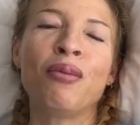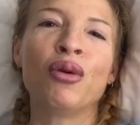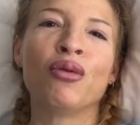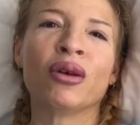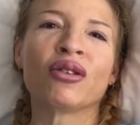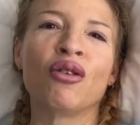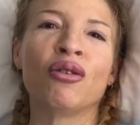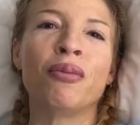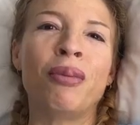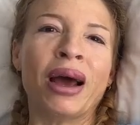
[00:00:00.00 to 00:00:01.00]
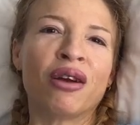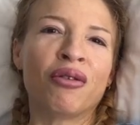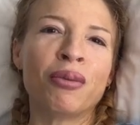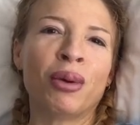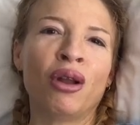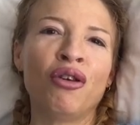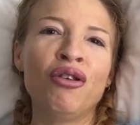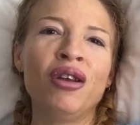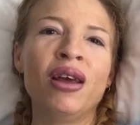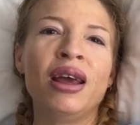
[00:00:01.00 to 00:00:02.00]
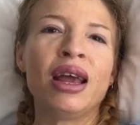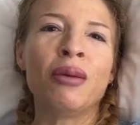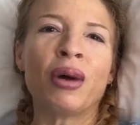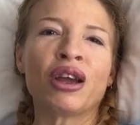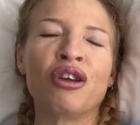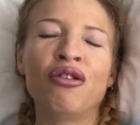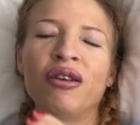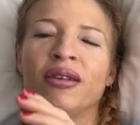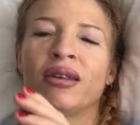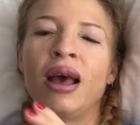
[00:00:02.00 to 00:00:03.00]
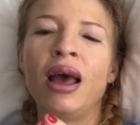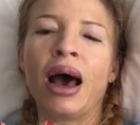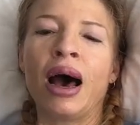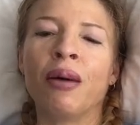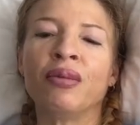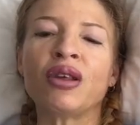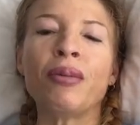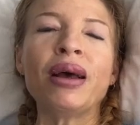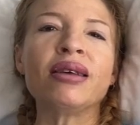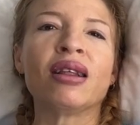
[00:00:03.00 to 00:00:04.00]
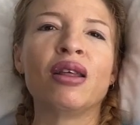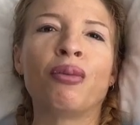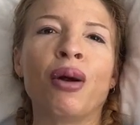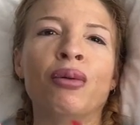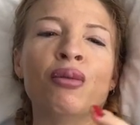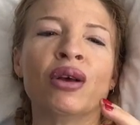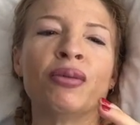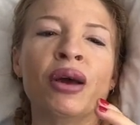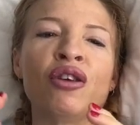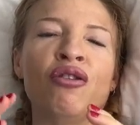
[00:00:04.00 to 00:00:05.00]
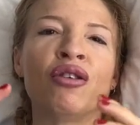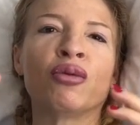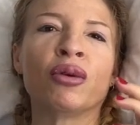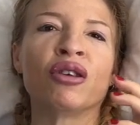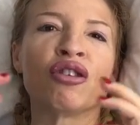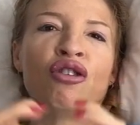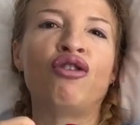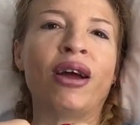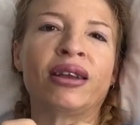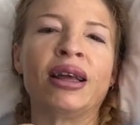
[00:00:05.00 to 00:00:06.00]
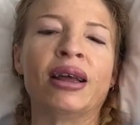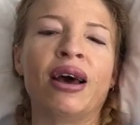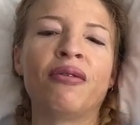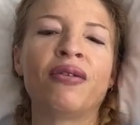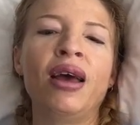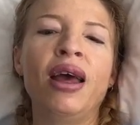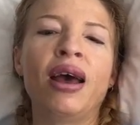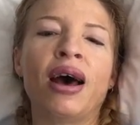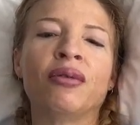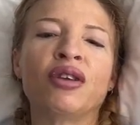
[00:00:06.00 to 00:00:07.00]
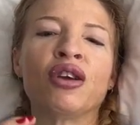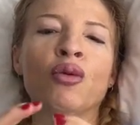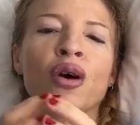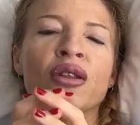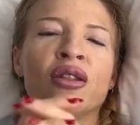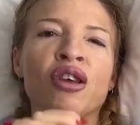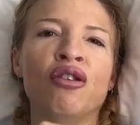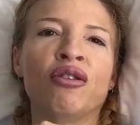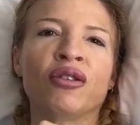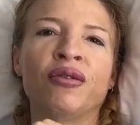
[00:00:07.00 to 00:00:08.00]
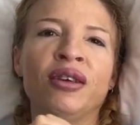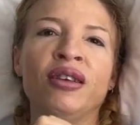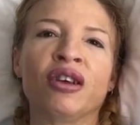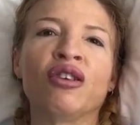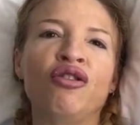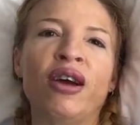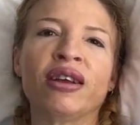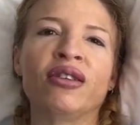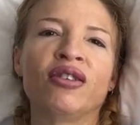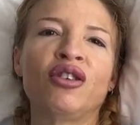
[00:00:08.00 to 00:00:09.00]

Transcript: put what's called a Bakri balloon in my uterus. So basically the problem was my uterus wasn't contracting enough. So you want the uterus obviously to contract and